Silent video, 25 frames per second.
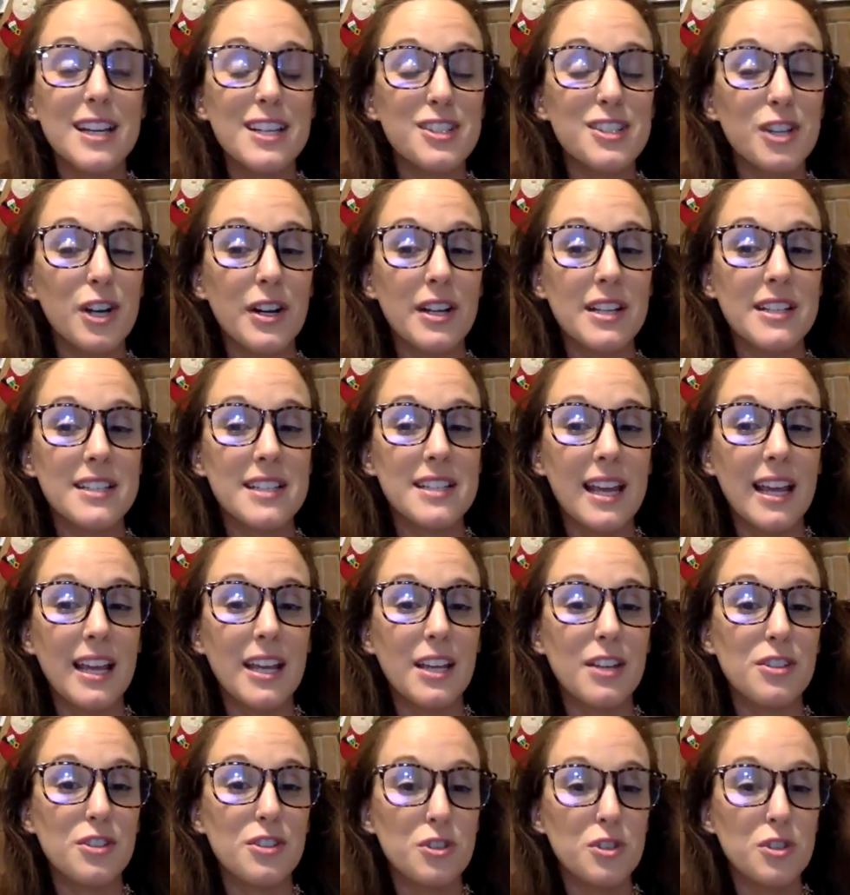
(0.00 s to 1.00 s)
started
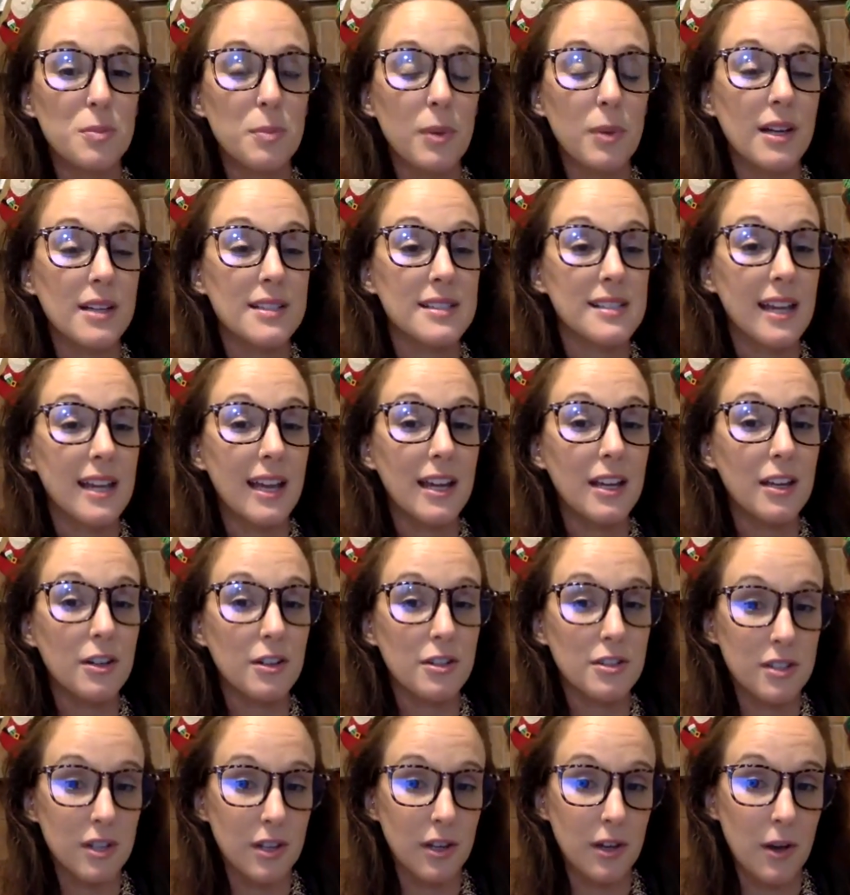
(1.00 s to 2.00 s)
taking Juice Plus 8
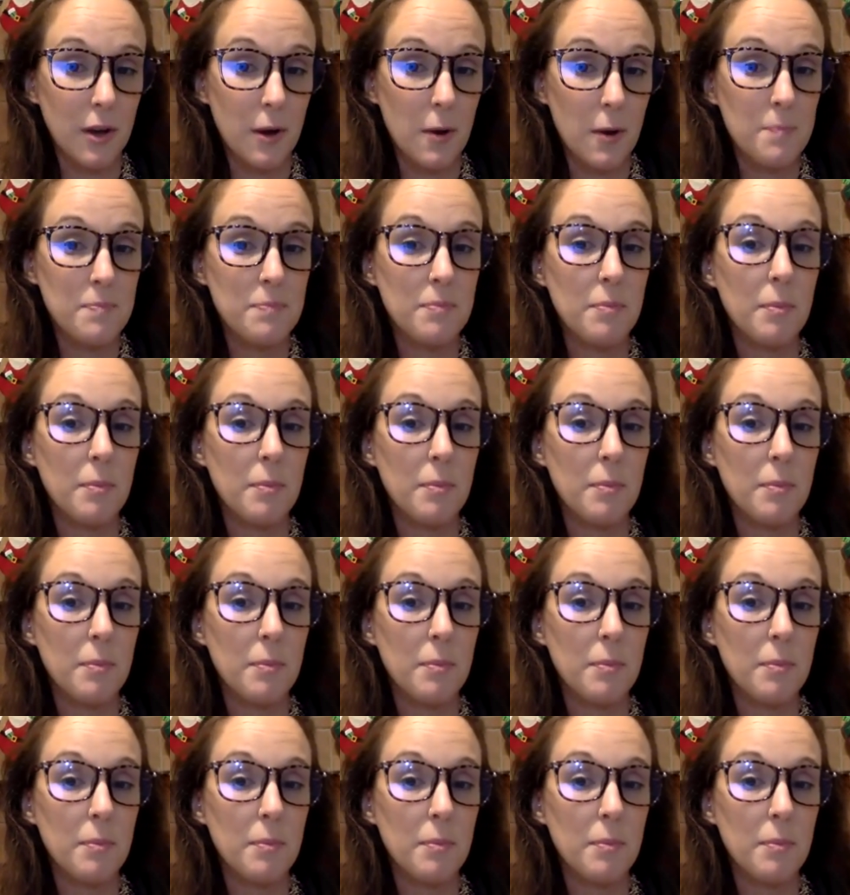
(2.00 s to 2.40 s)
years ago,